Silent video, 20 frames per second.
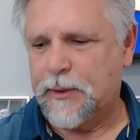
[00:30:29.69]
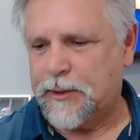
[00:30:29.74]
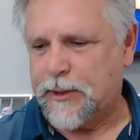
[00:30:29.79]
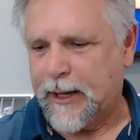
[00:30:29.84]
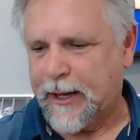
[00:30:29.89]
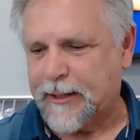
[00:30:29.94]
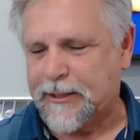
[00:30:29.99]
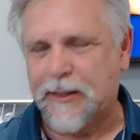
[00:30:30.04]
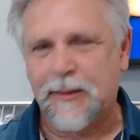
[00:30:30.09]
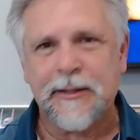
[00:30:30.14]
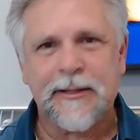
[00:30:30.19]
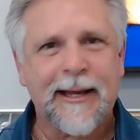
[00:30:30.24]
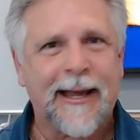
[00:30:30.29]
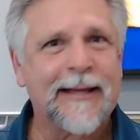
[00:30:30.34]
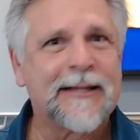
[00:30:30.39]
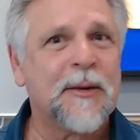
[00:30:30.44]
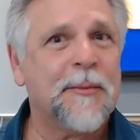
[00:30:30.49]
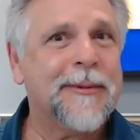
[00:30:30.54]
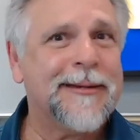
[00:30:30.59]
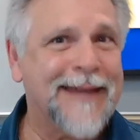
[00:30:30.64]
to get to
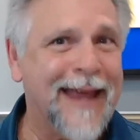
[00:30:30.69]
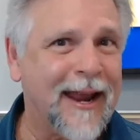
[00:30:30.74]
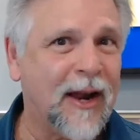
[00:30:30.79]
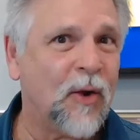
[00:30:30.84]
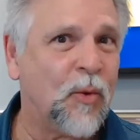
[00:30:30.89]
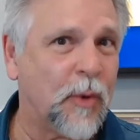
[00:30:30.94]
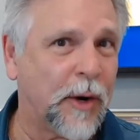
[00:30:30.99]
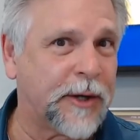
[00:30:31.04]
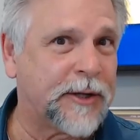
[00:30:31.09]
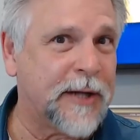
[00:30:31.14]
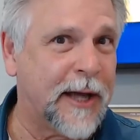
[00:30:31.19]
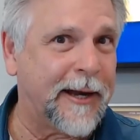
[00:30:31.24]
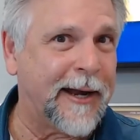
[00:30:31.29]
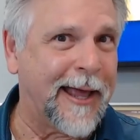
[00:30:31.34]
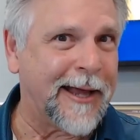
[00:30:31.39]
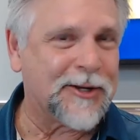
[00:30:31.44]
get some dental work done,